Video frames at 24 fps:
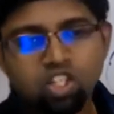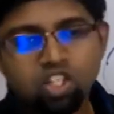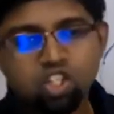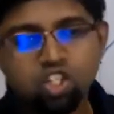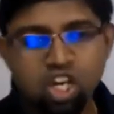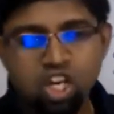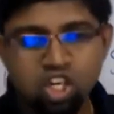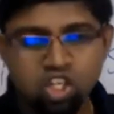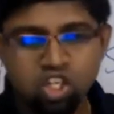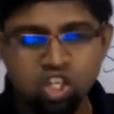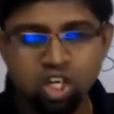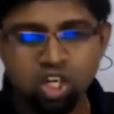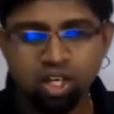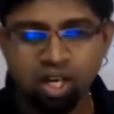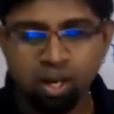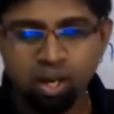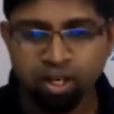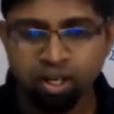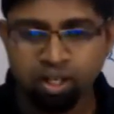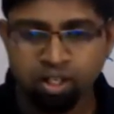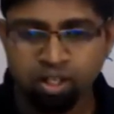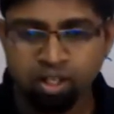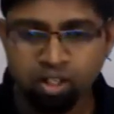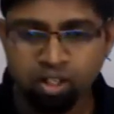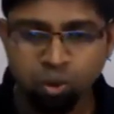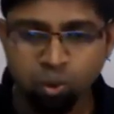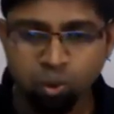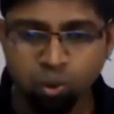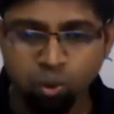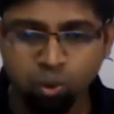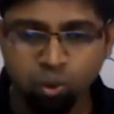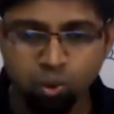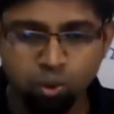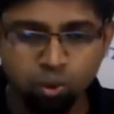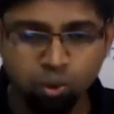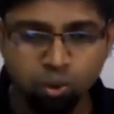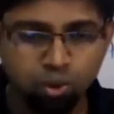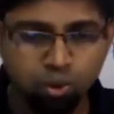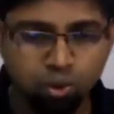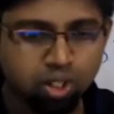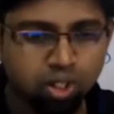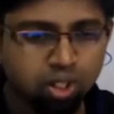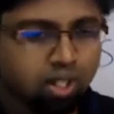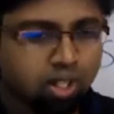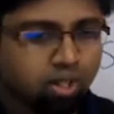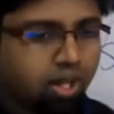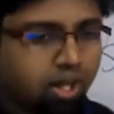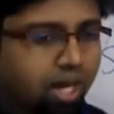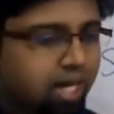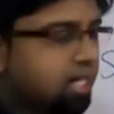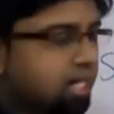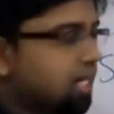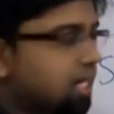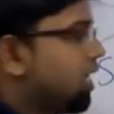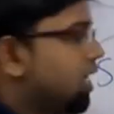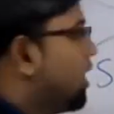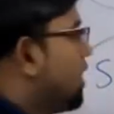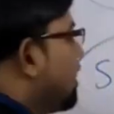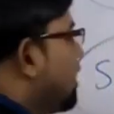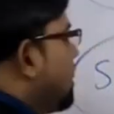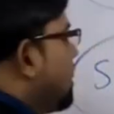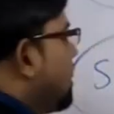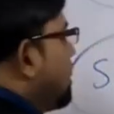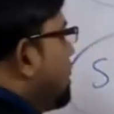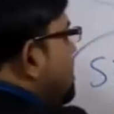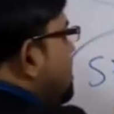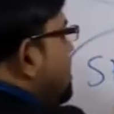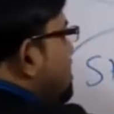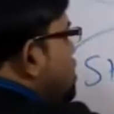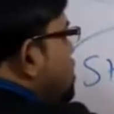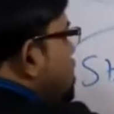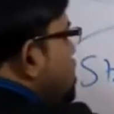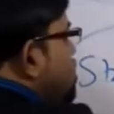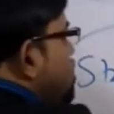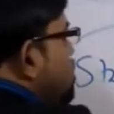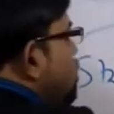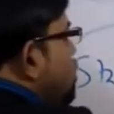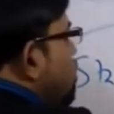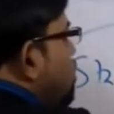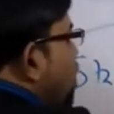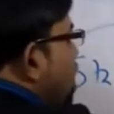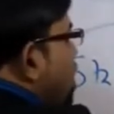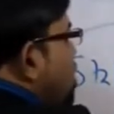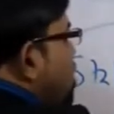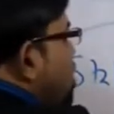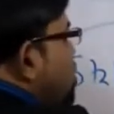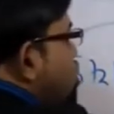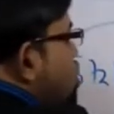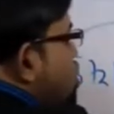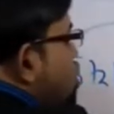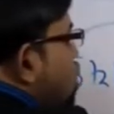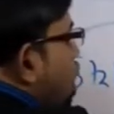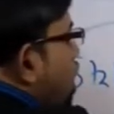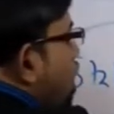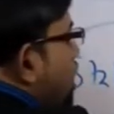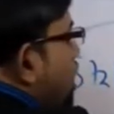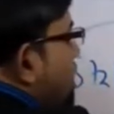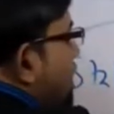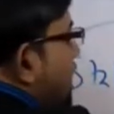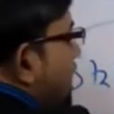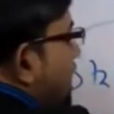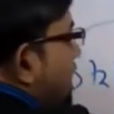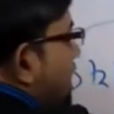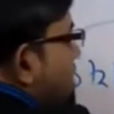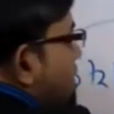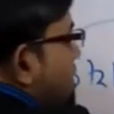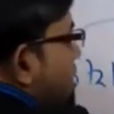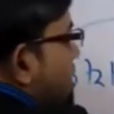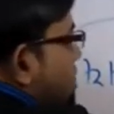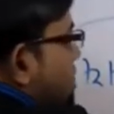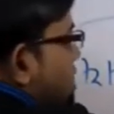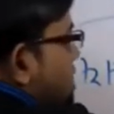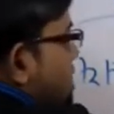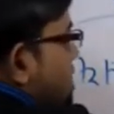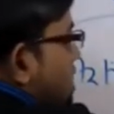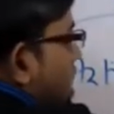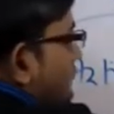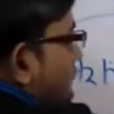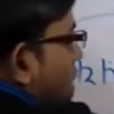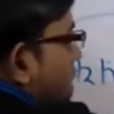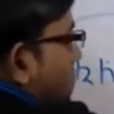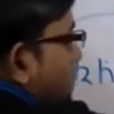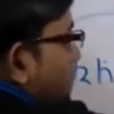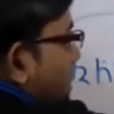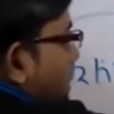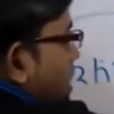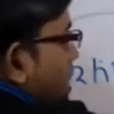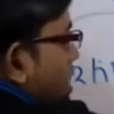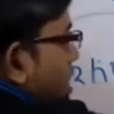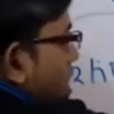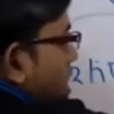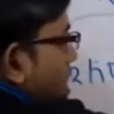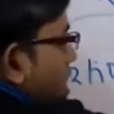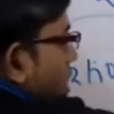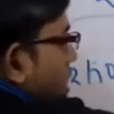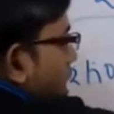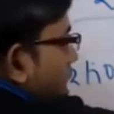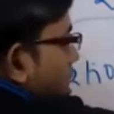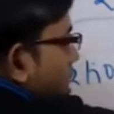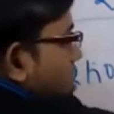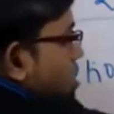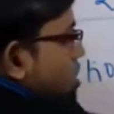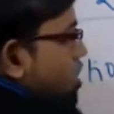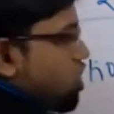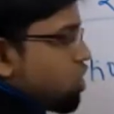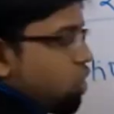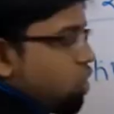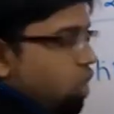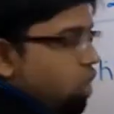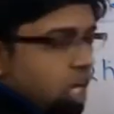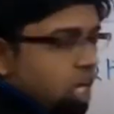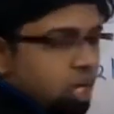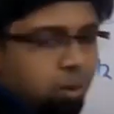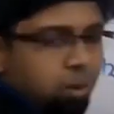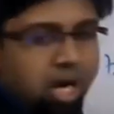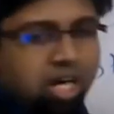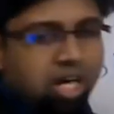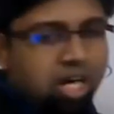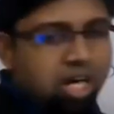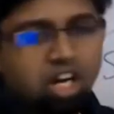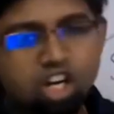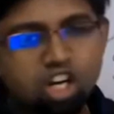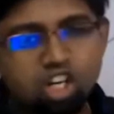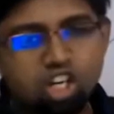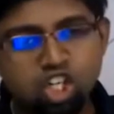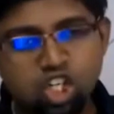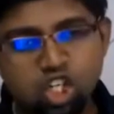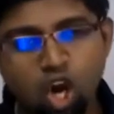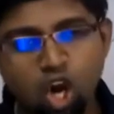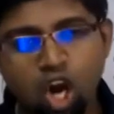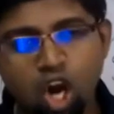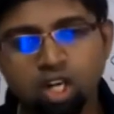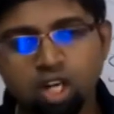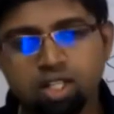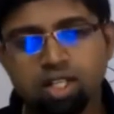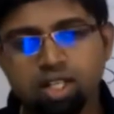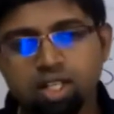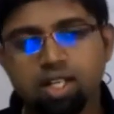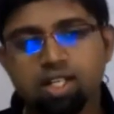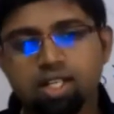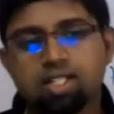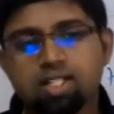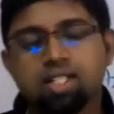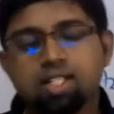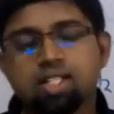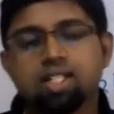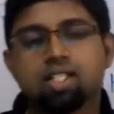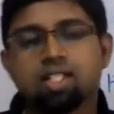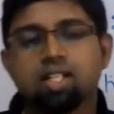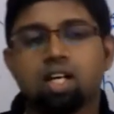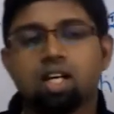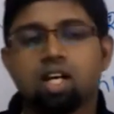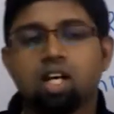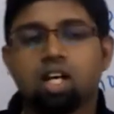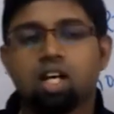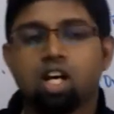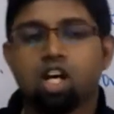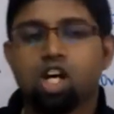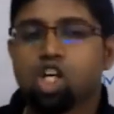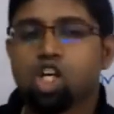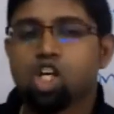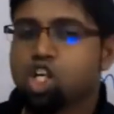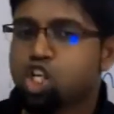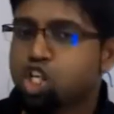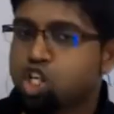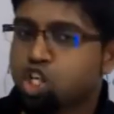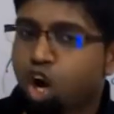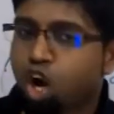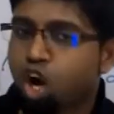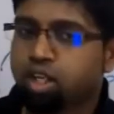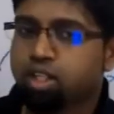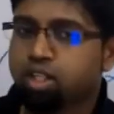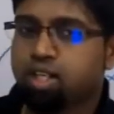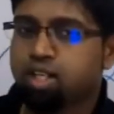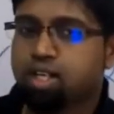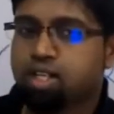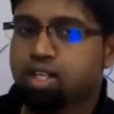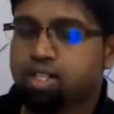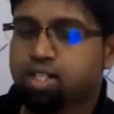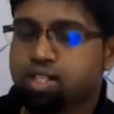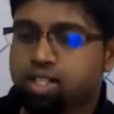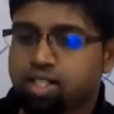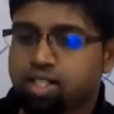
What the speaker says: Station number 2, right? This is called short cases. Right? This is called what? Short cases. Short cases.